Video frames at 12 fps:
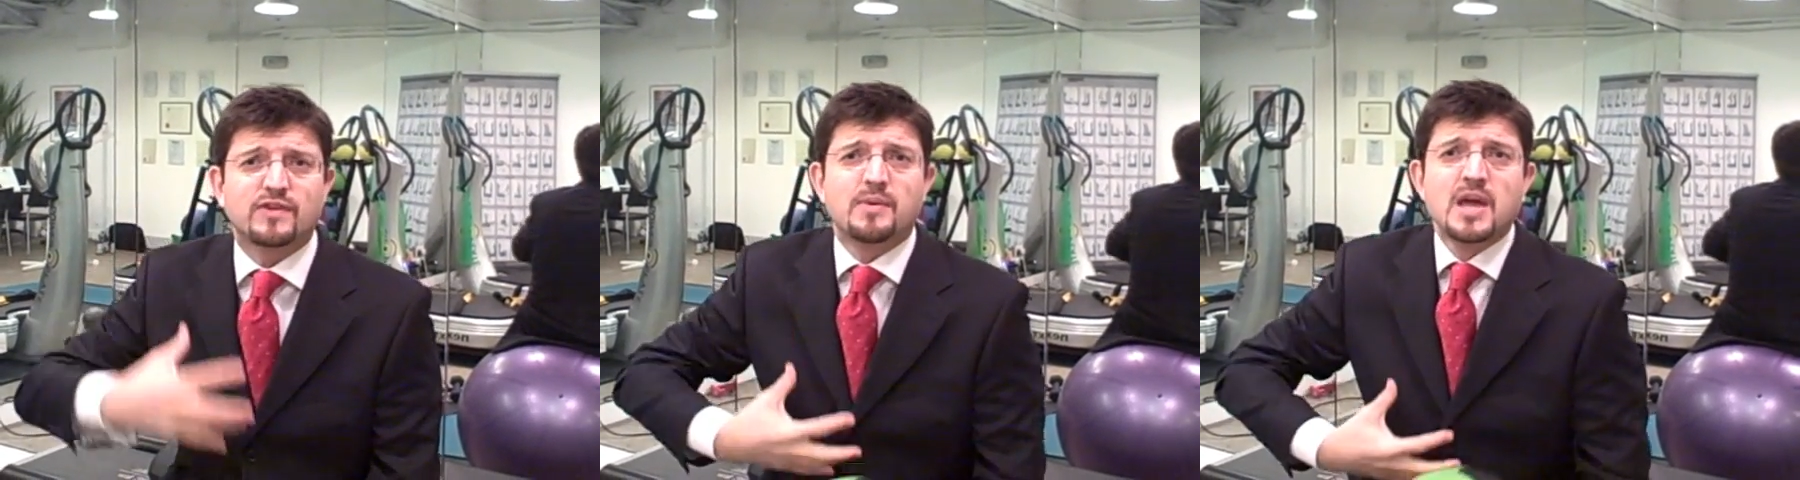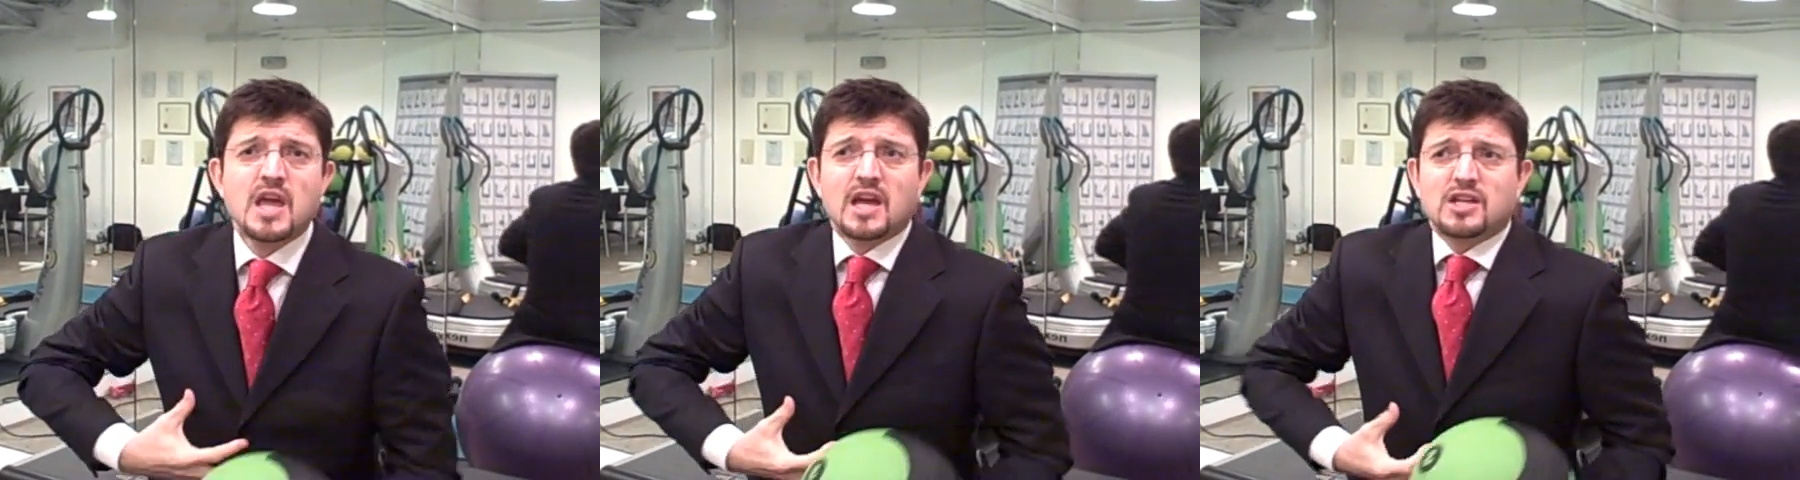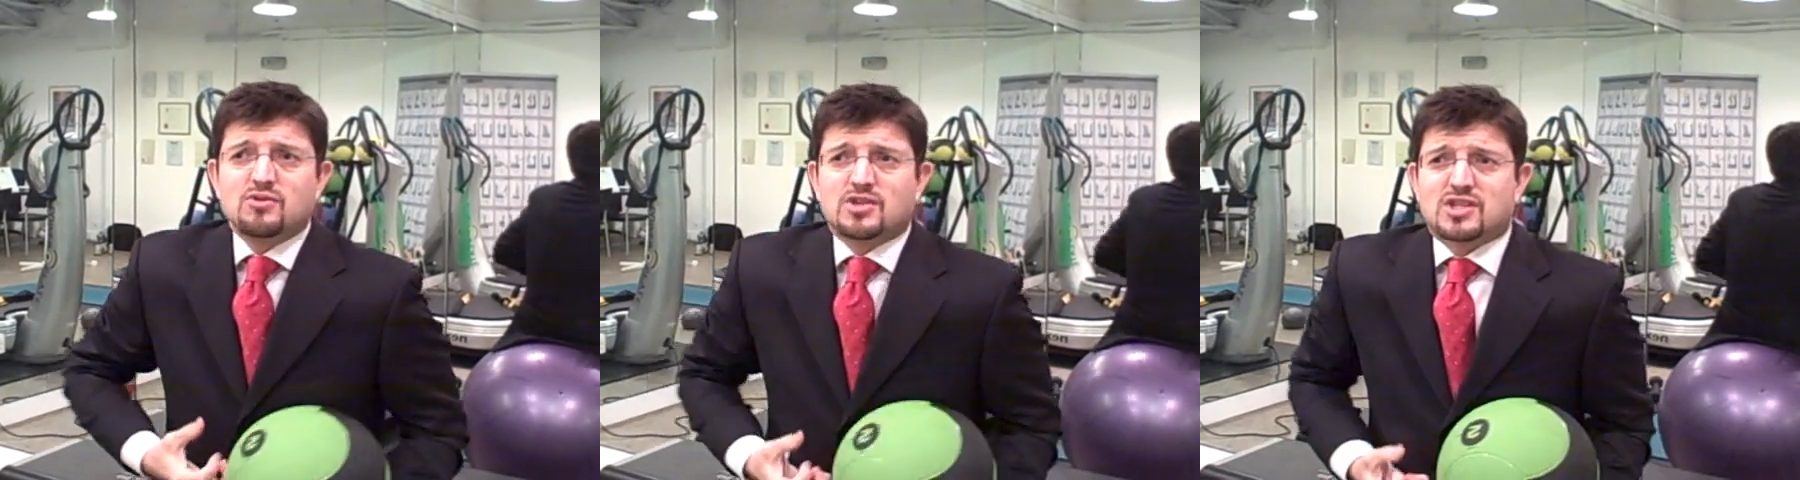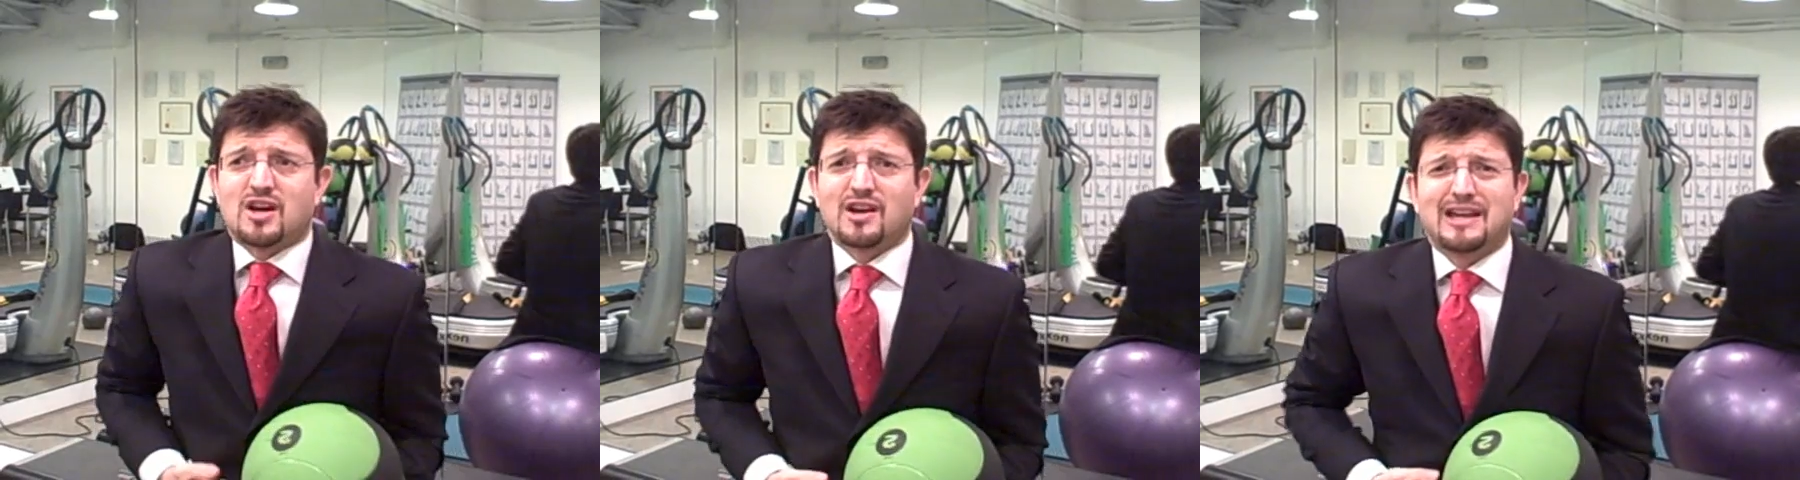the film, and you
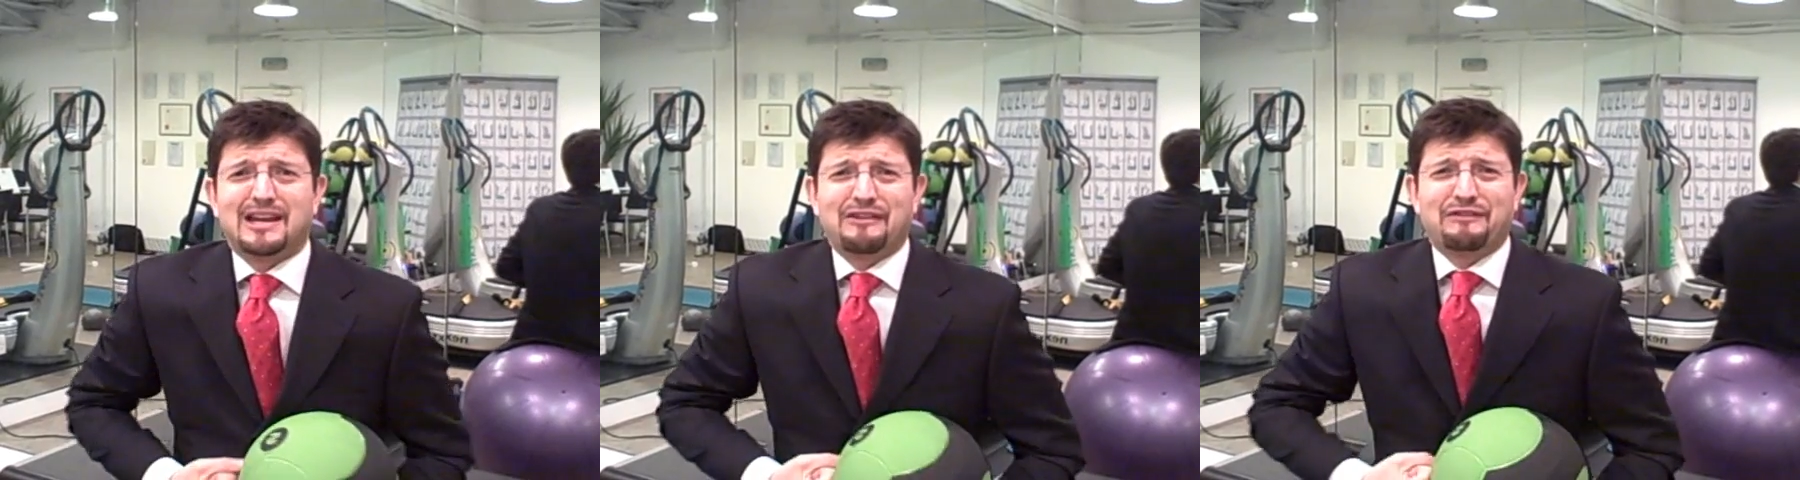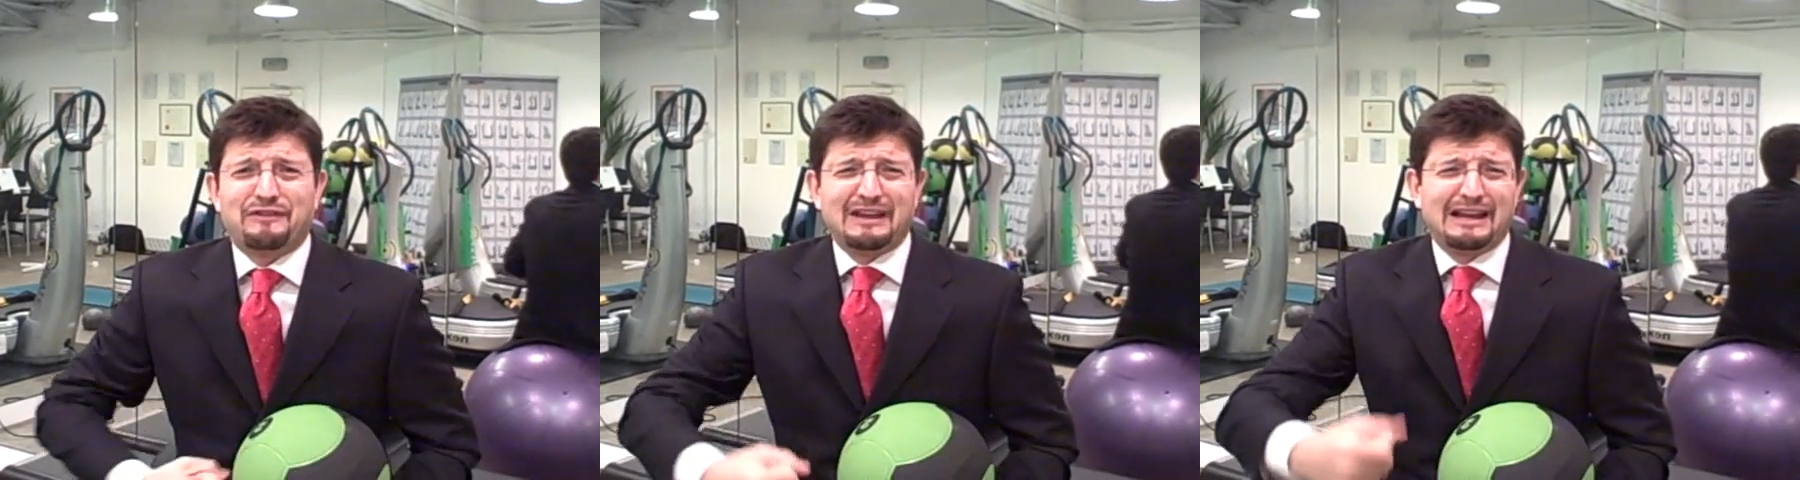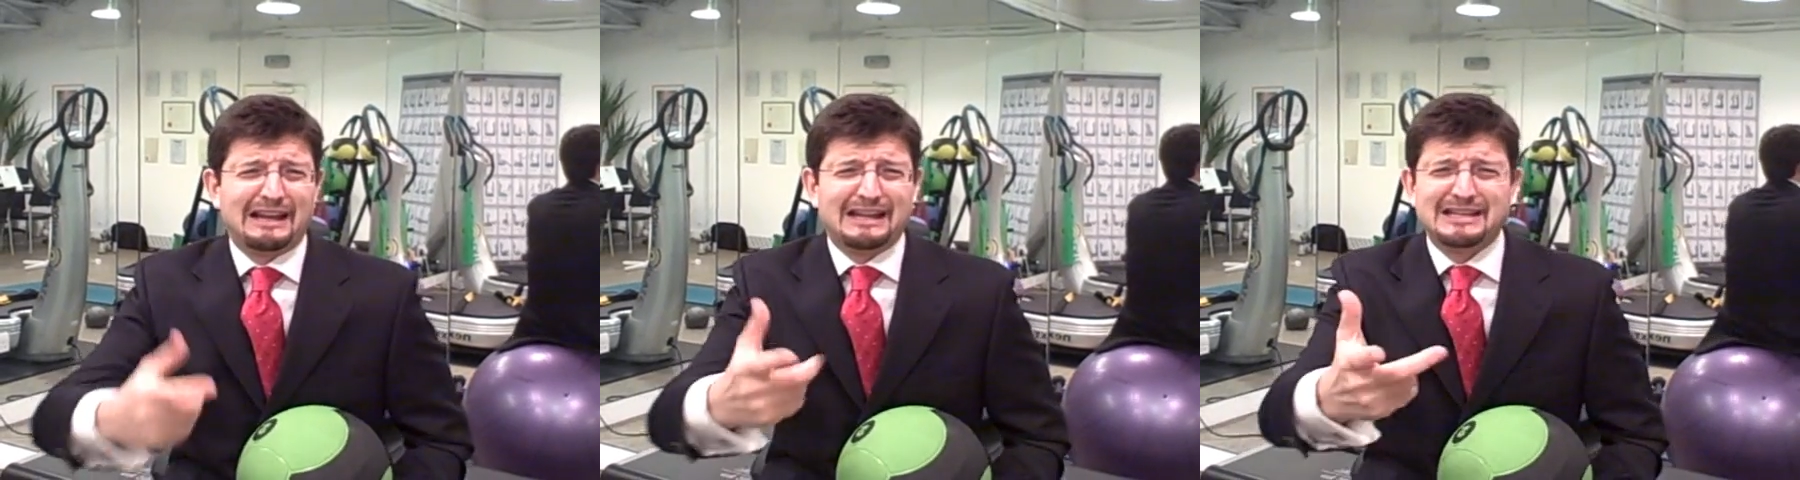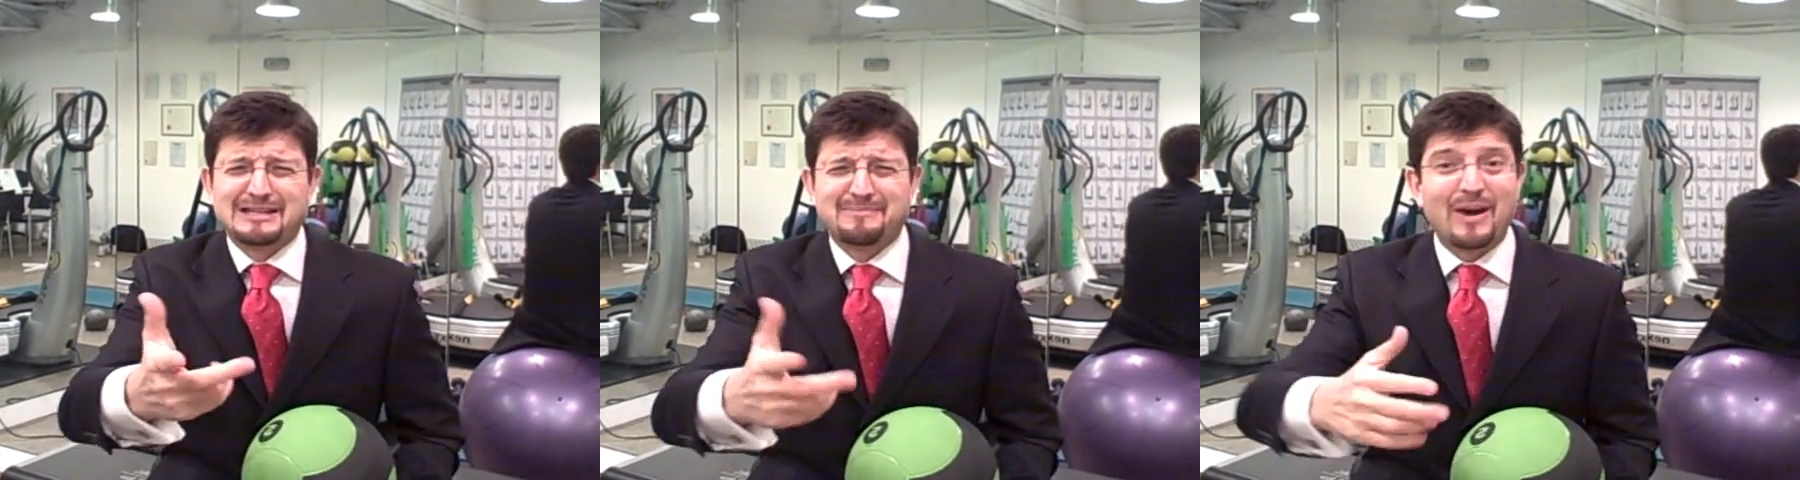start getting
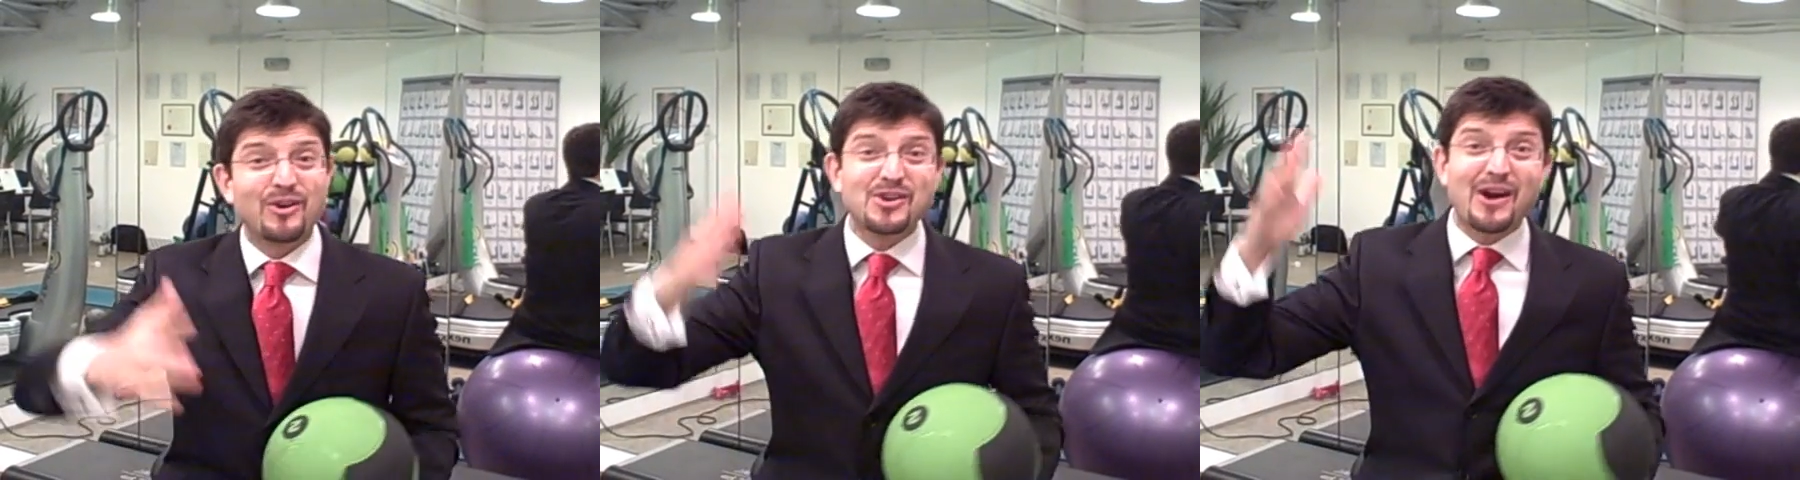feelings about,